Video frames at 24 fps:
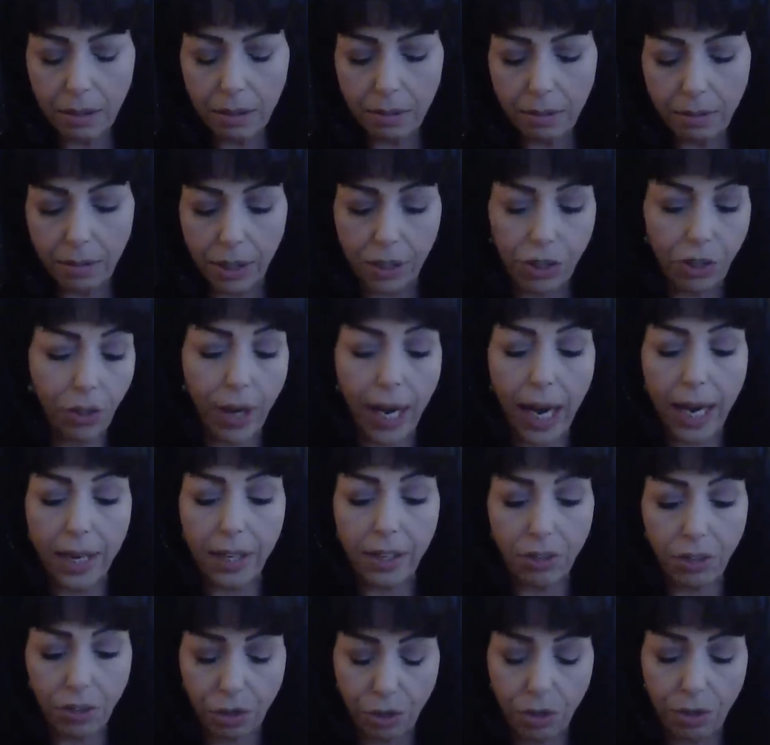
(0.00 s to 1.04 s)
the tried
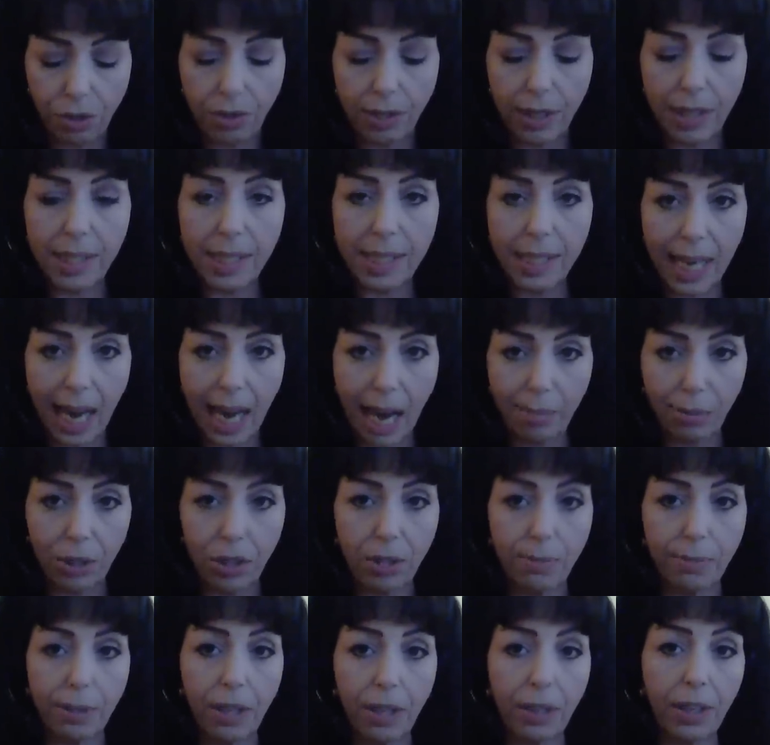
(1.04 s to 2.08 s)
and true, the
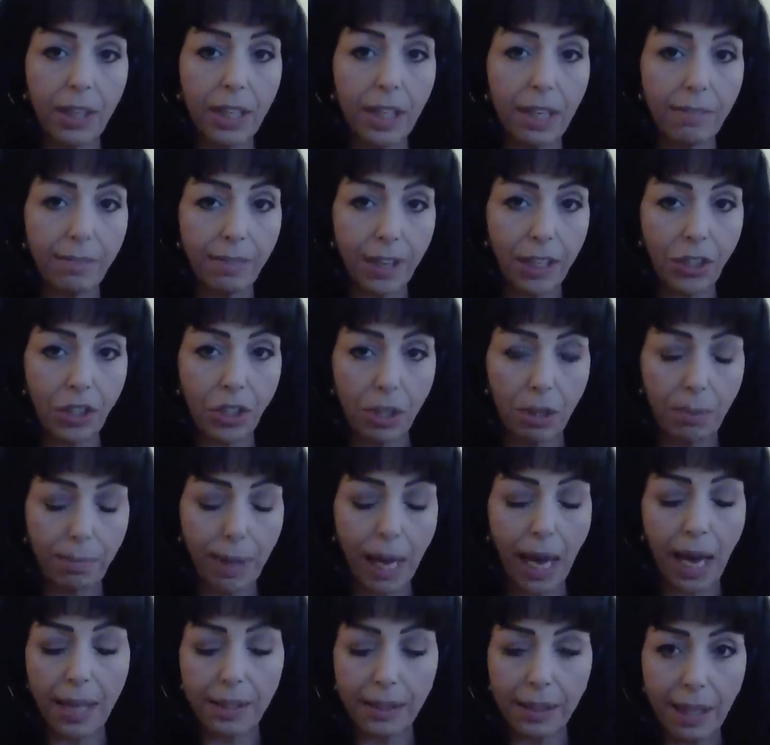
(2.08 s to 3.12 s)
establishment, the conventional
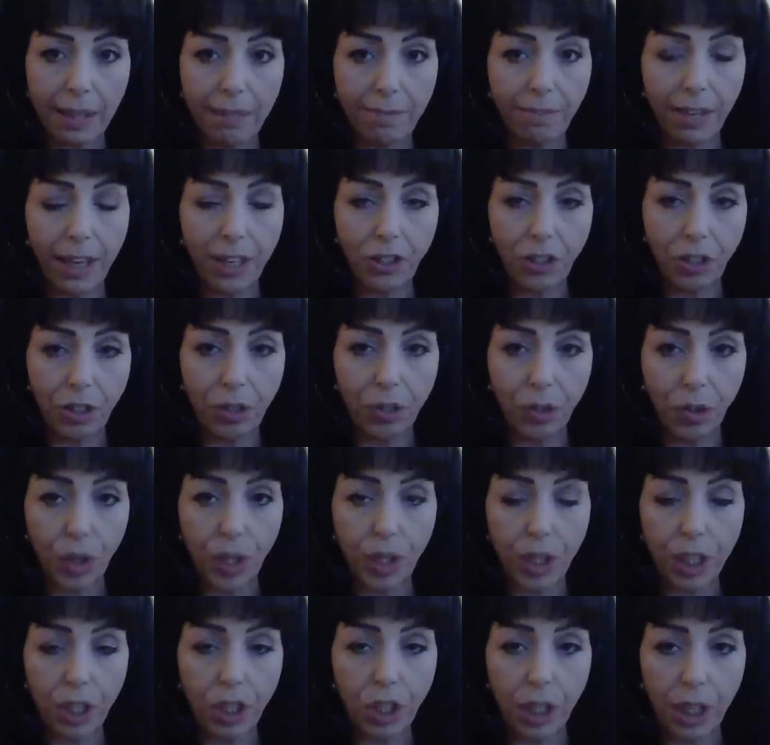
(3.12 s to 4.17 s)
path, convention,
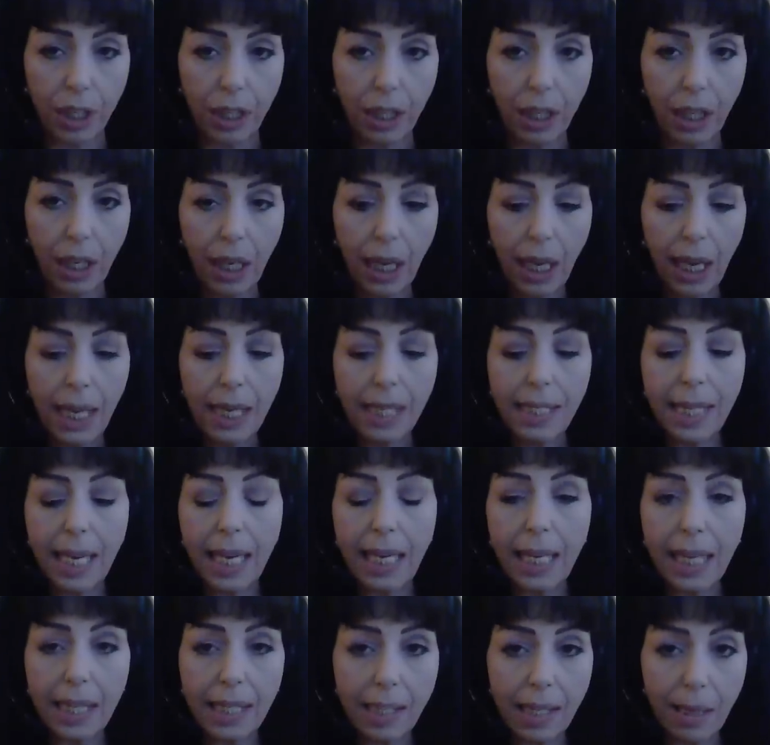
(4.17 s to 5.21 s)
tradition,
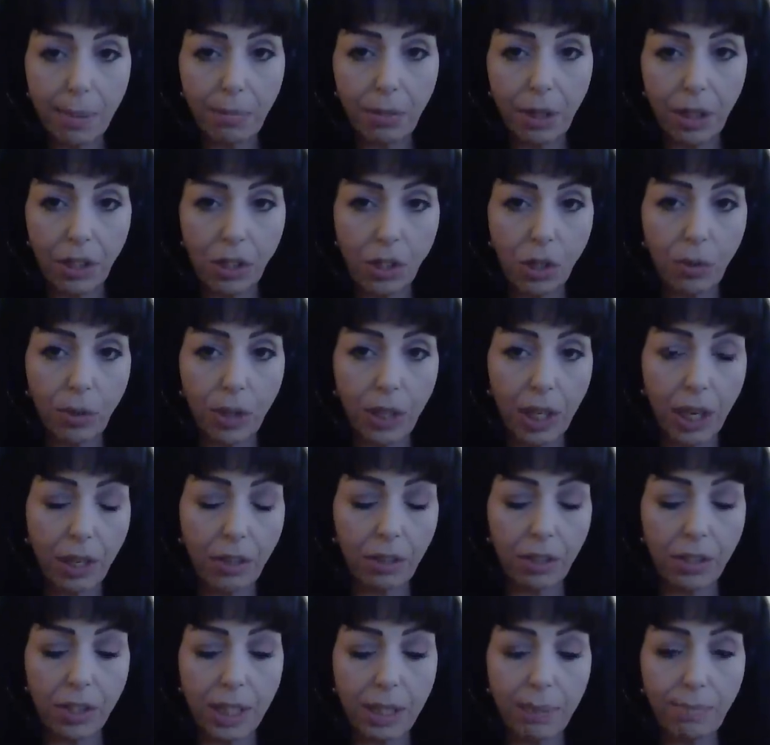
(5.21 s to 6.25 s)
taking something to
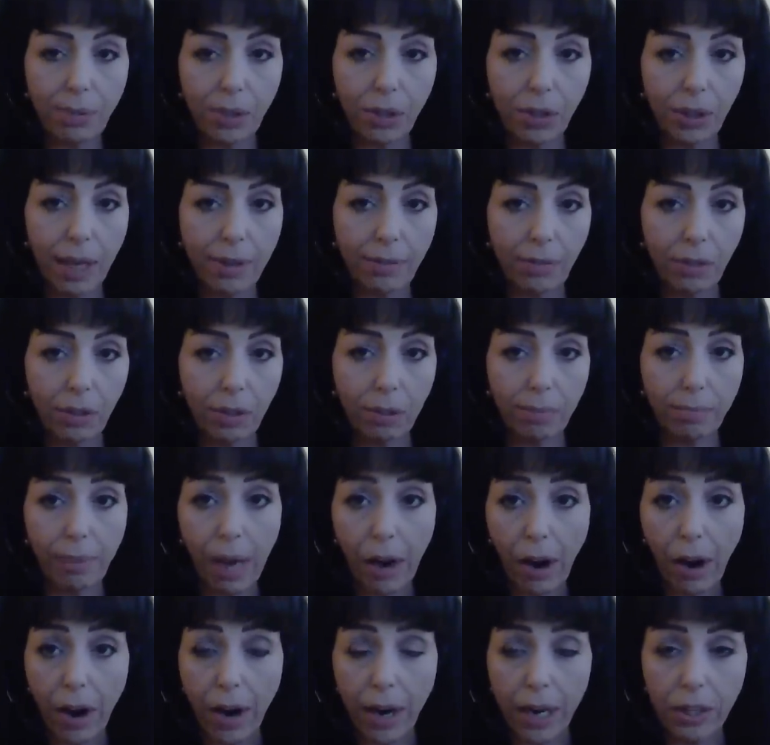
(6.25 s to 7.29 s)
another deeper level,
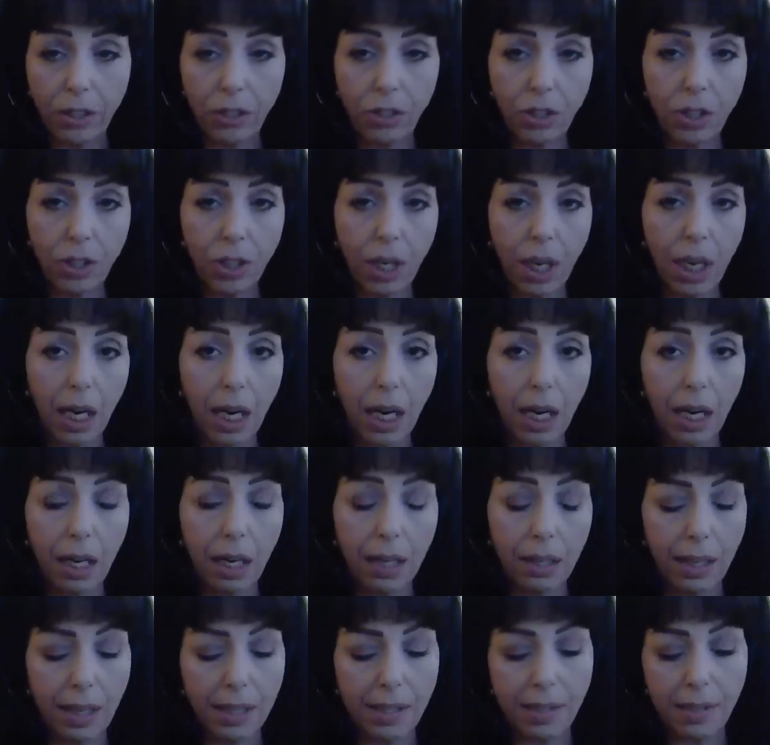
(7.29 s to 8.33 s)
marriage,
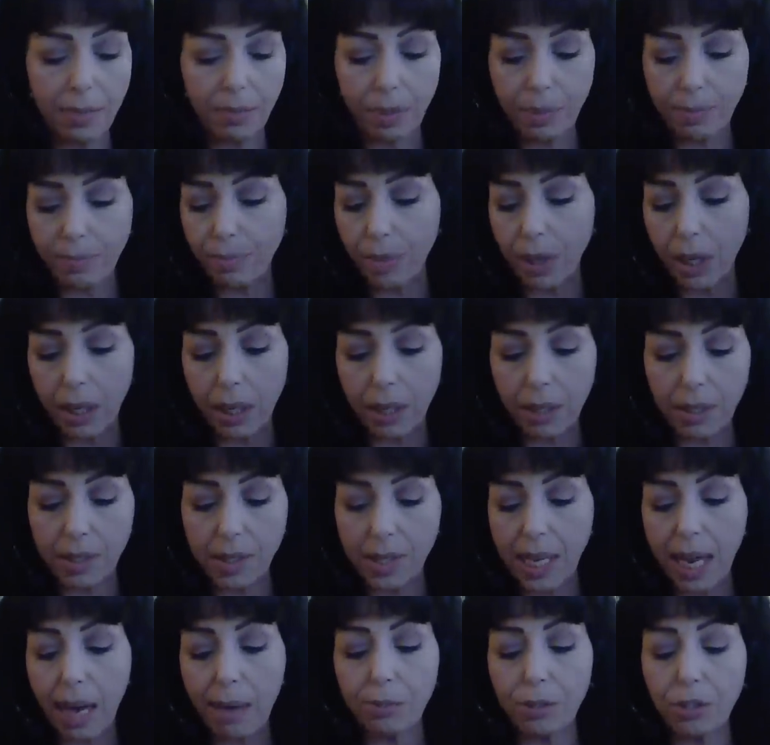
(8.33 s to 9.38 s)

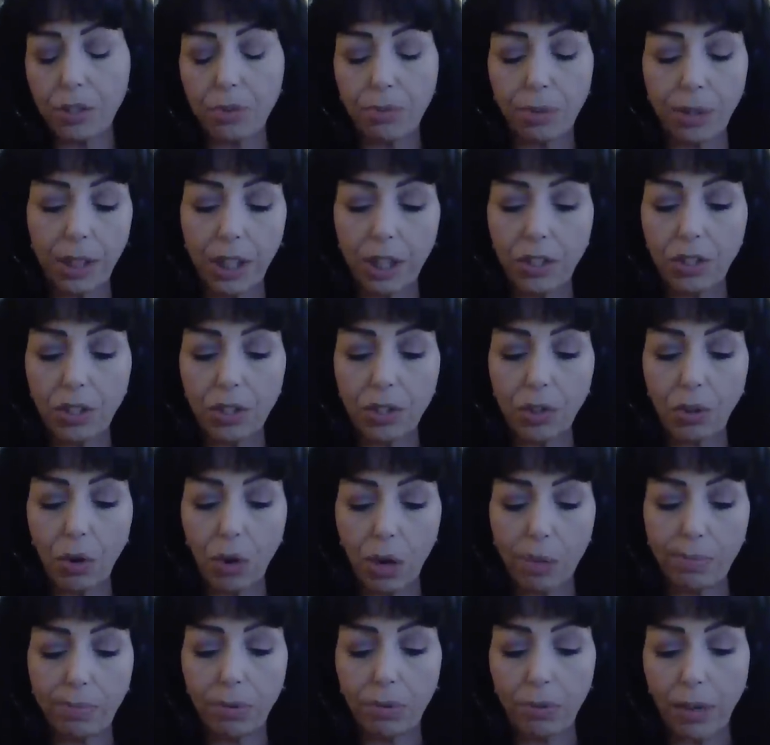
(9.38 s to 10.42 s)
established religions,
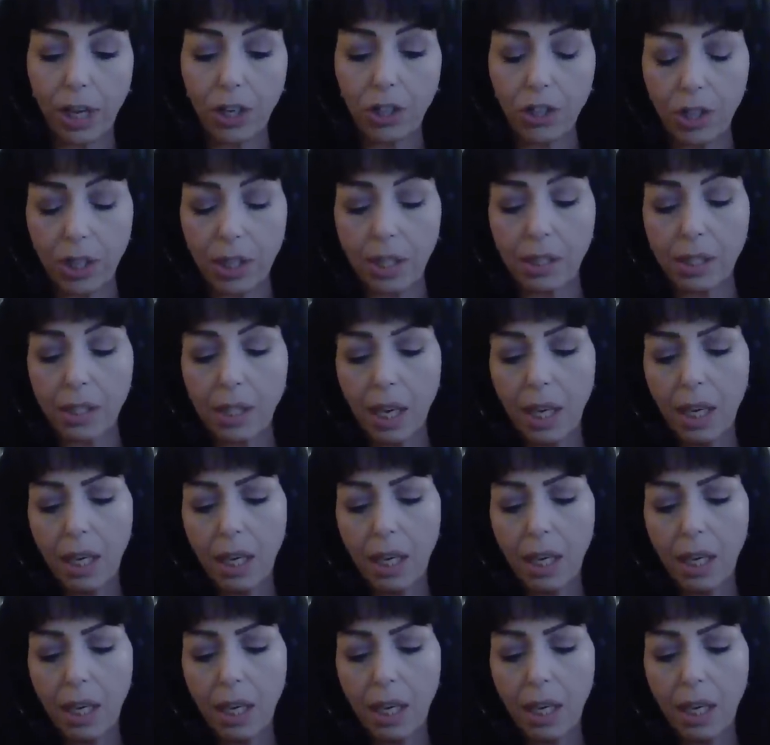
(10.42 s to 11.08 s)
corporations.